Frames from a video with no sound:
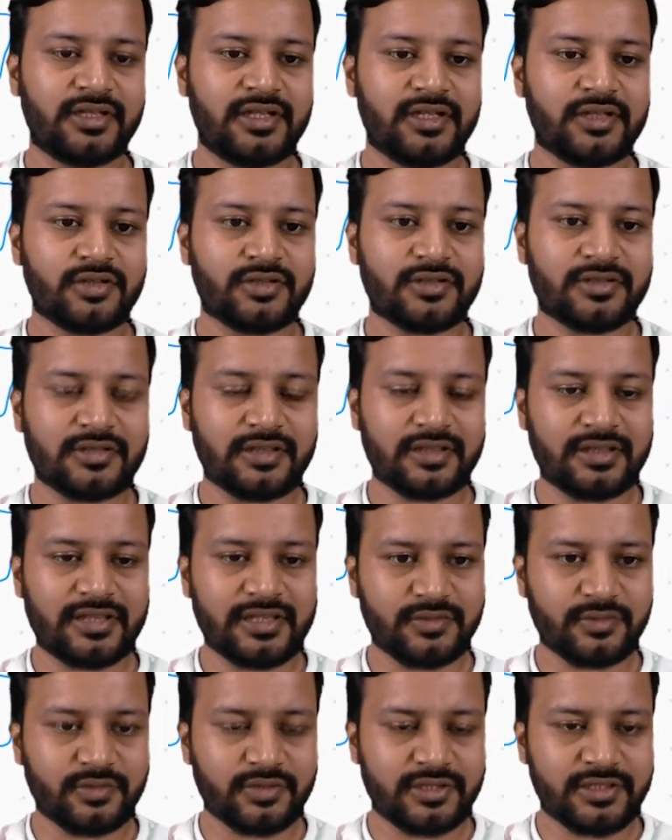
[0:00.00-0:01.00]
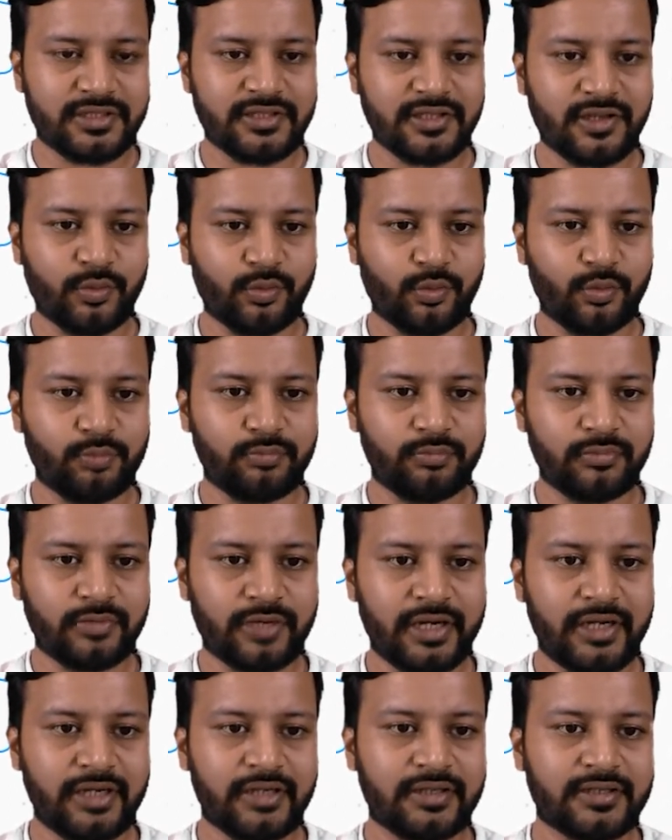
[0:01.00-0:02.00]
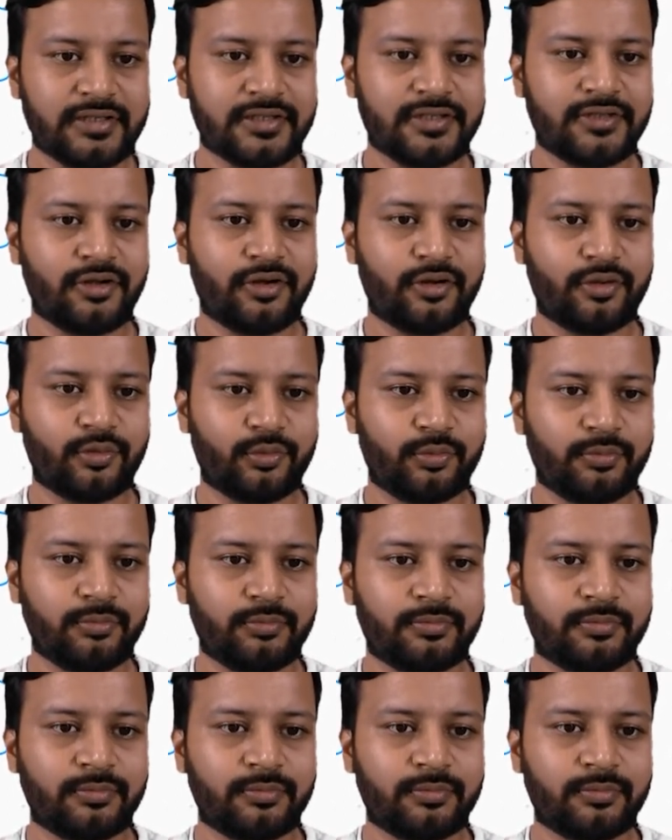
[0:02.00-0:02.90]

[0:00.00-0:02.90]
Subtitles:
So this is a room, right? This is your room.